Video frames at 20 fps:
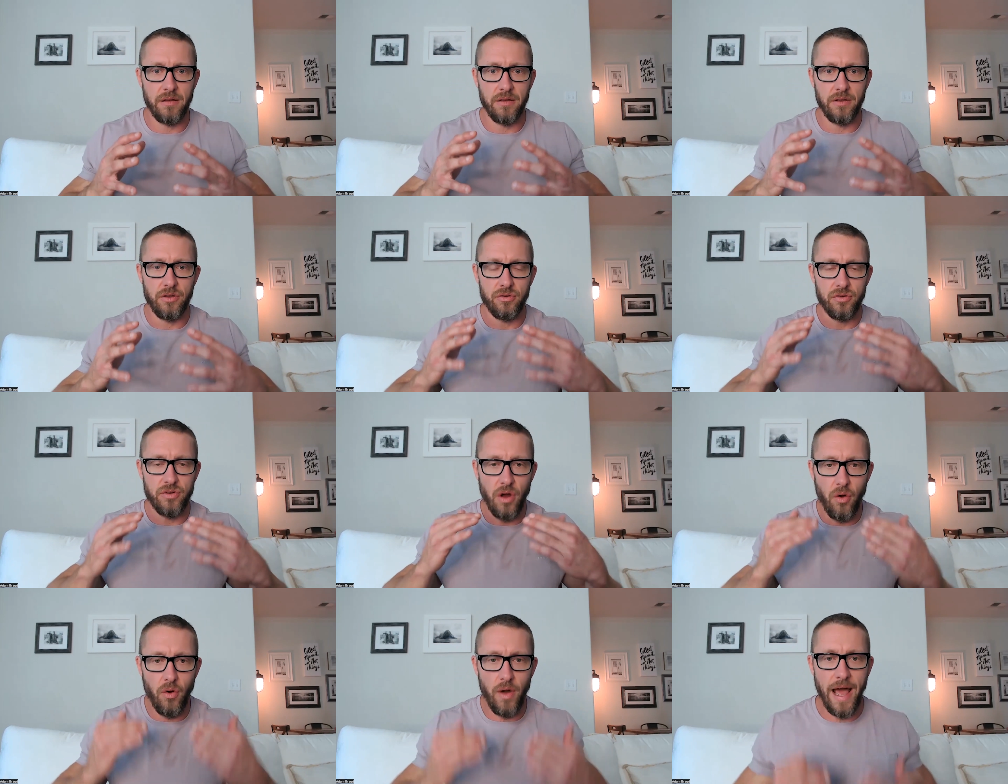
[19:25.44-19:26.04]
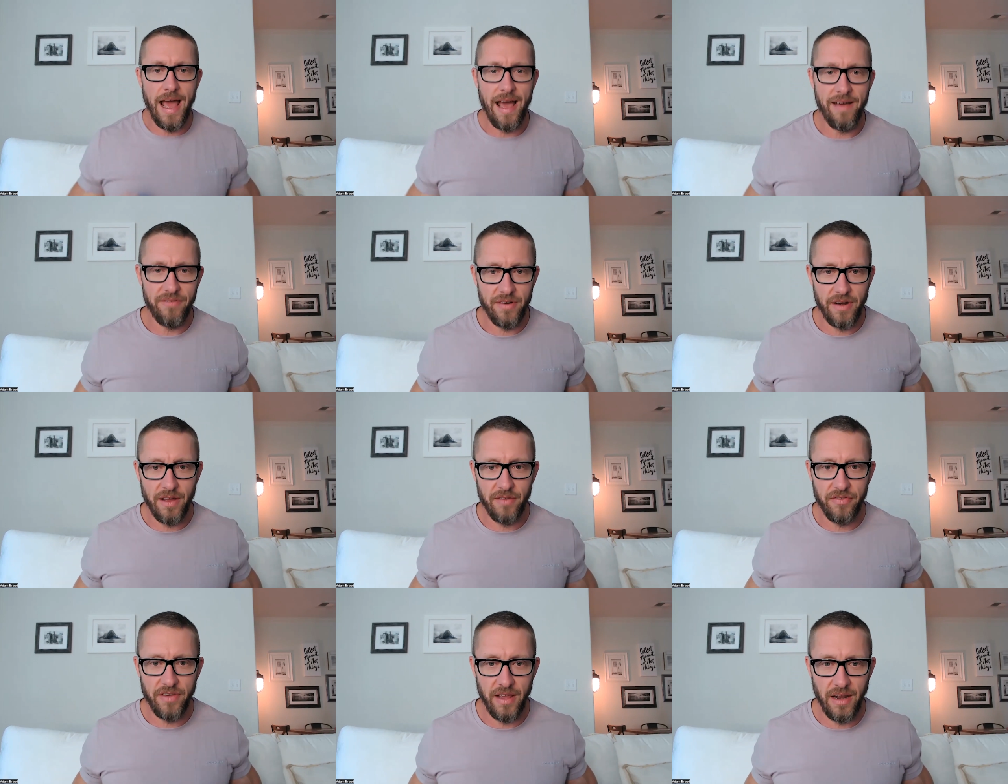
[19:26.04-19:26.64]
you don't have
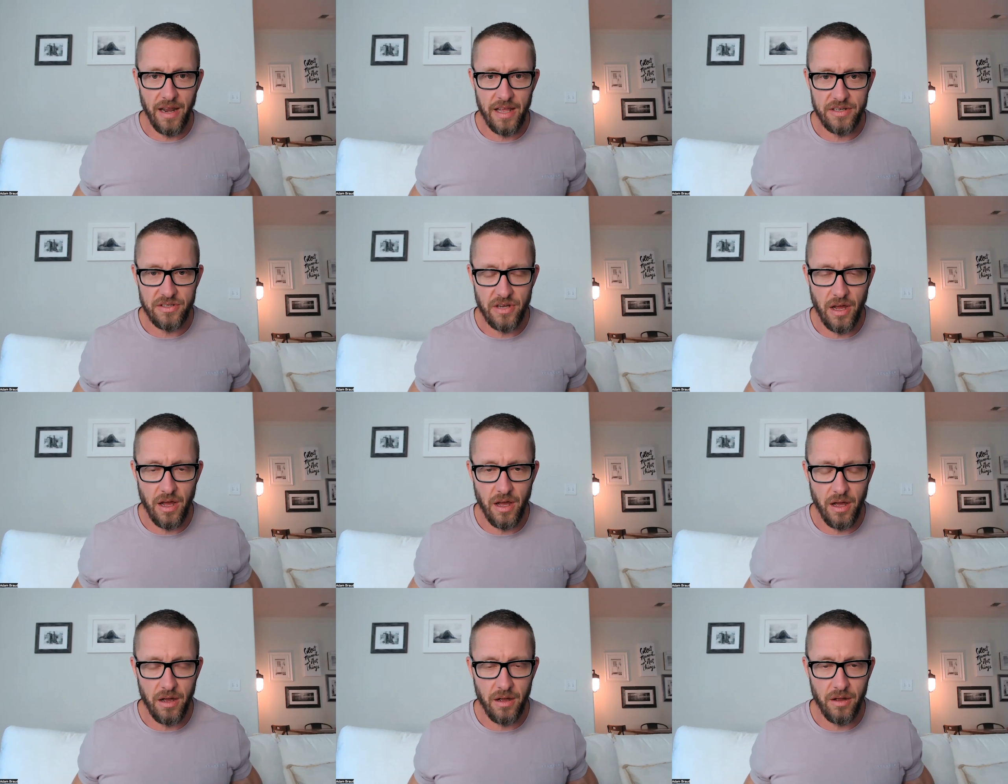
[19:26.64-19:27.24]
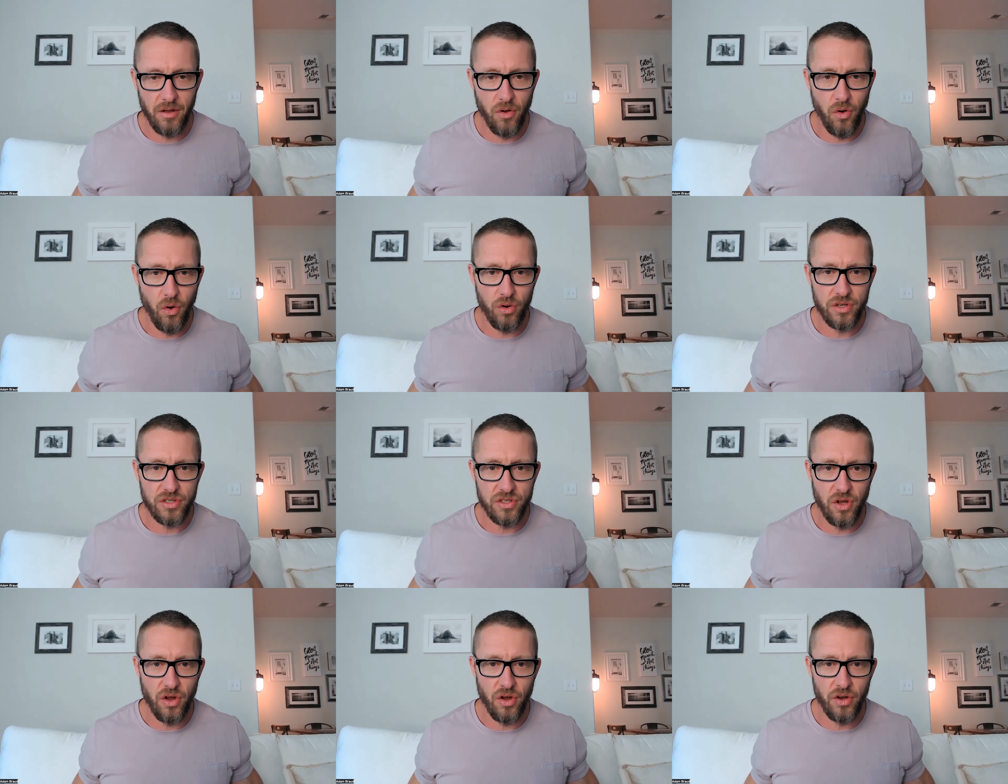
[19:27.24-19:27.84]
enough
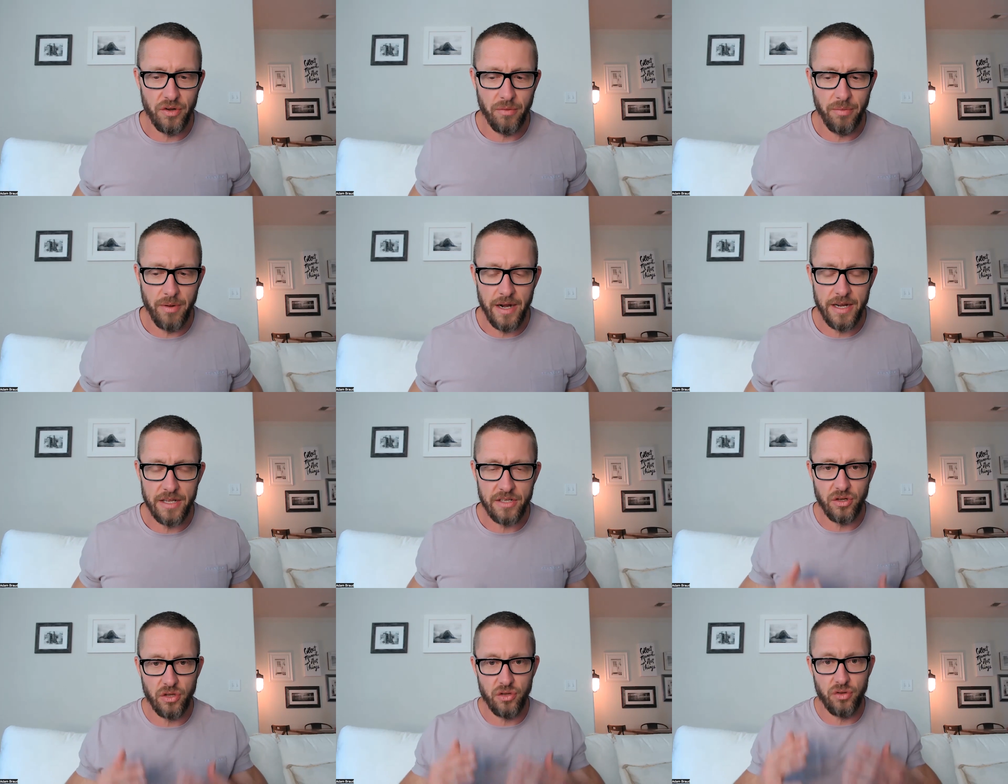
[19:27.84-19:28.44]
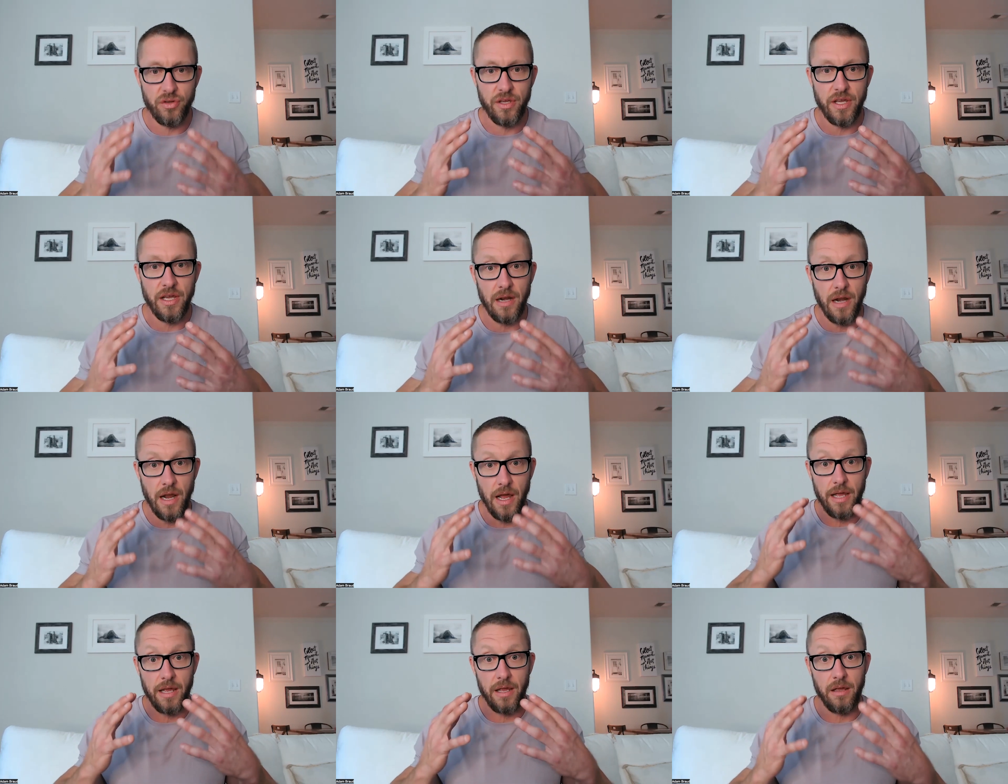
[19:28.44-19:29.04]
cortisol in your body. So you
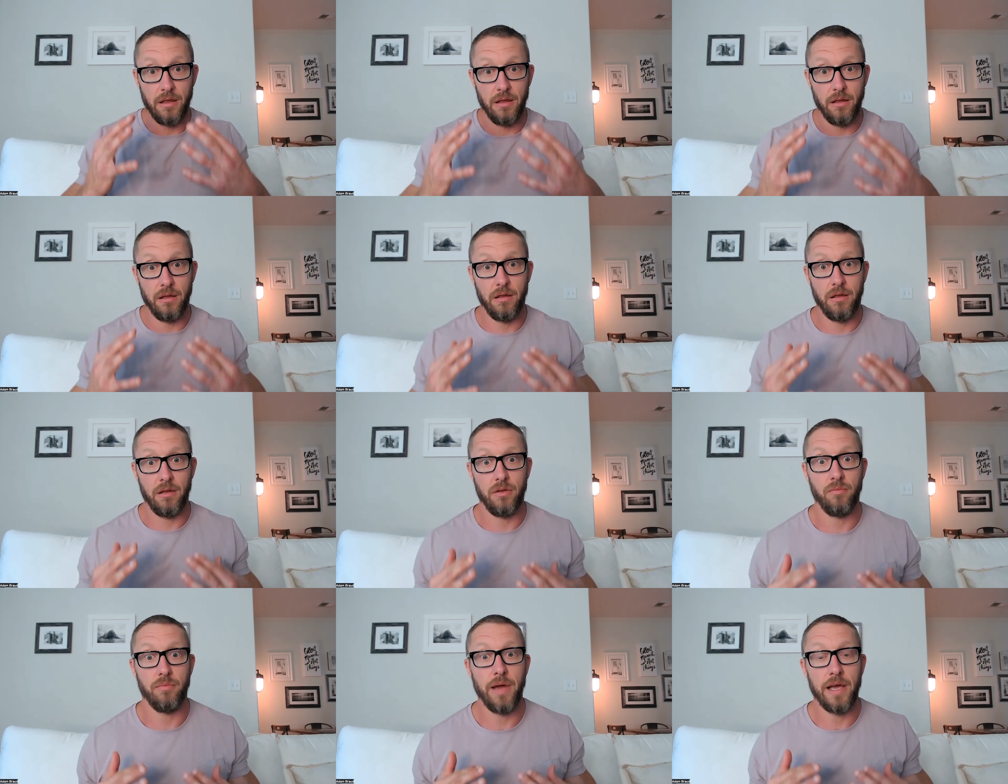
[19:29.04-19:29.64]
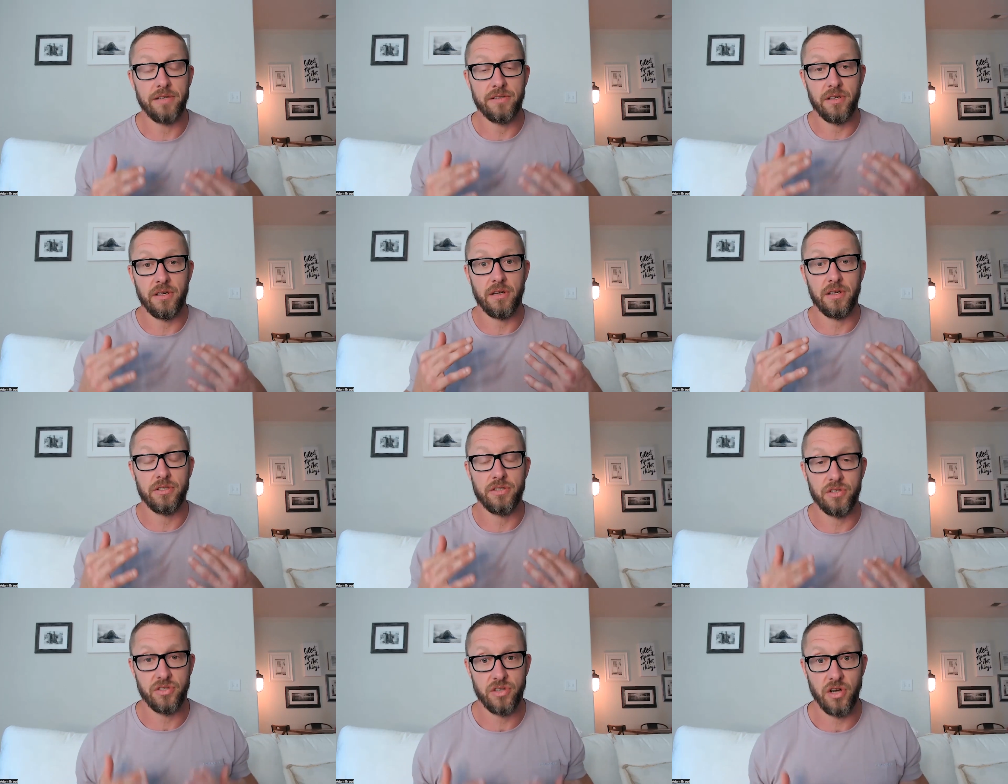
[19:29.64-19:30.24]

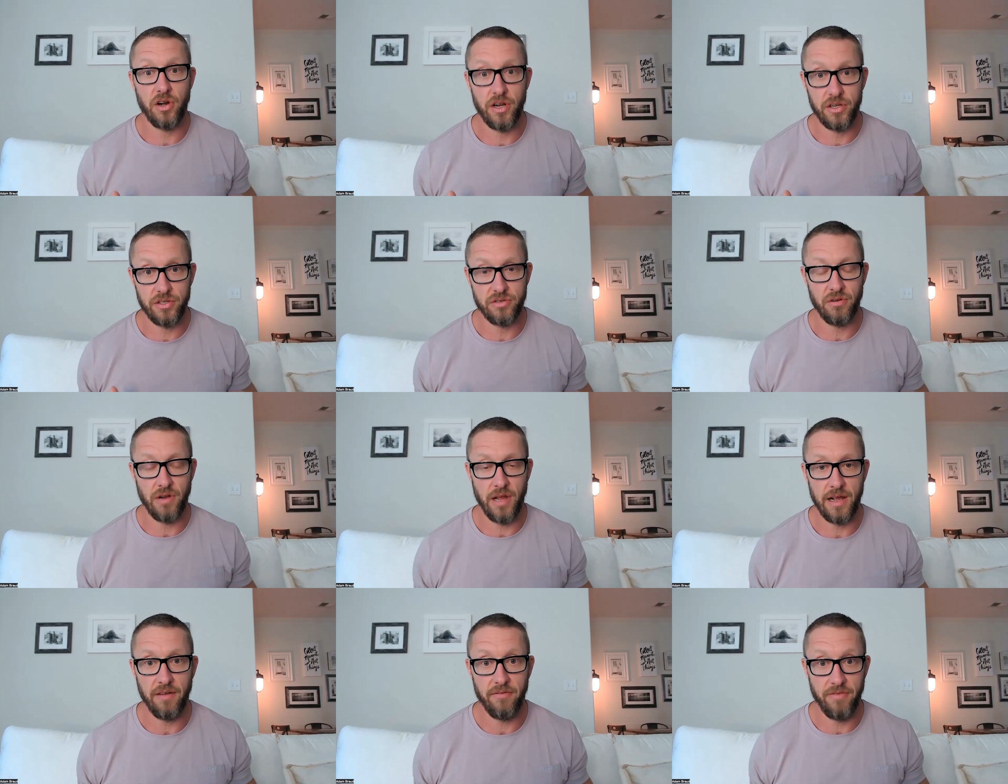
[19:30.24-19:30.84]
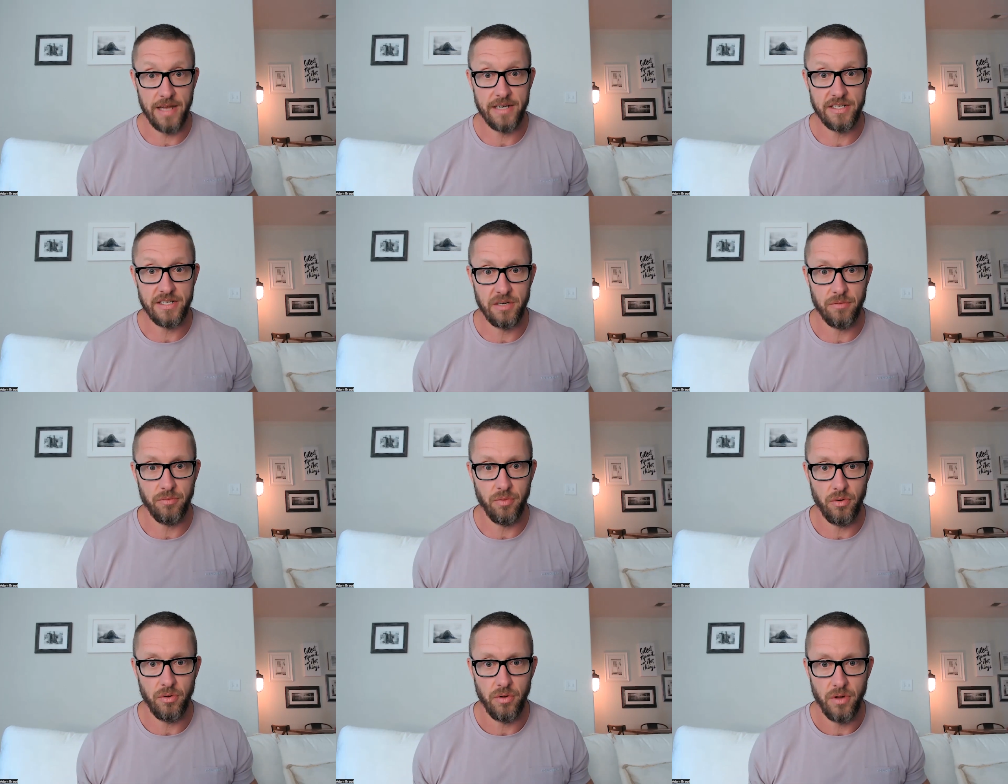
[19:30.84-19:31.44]
basically just turn into like a
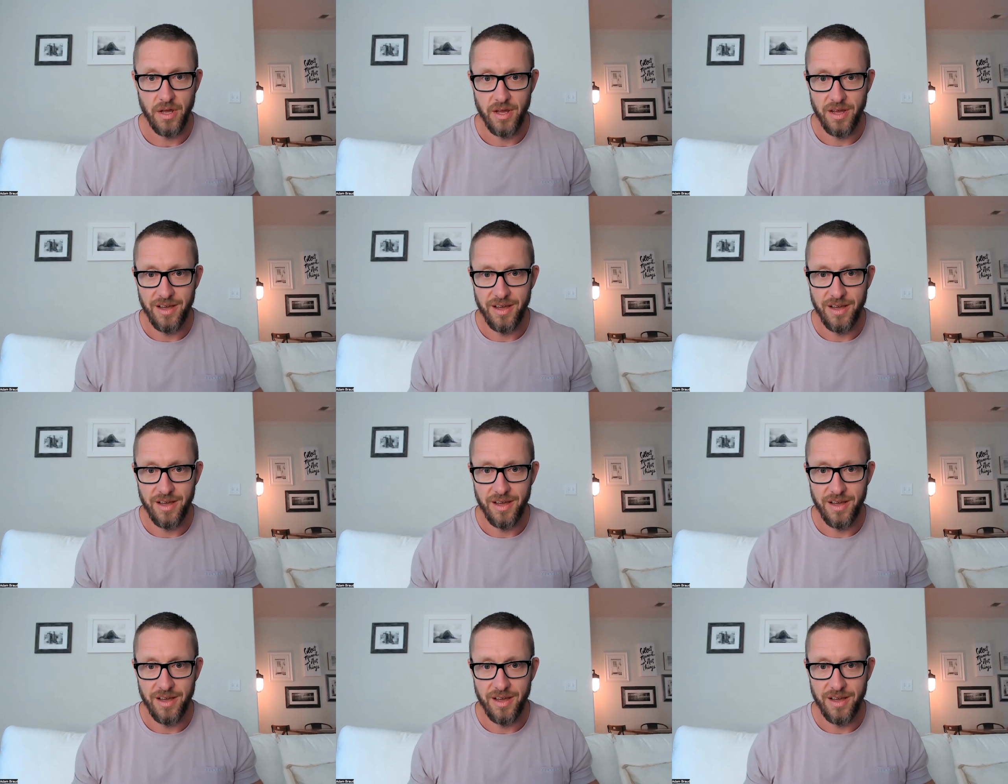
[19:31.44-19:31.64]
vegetable.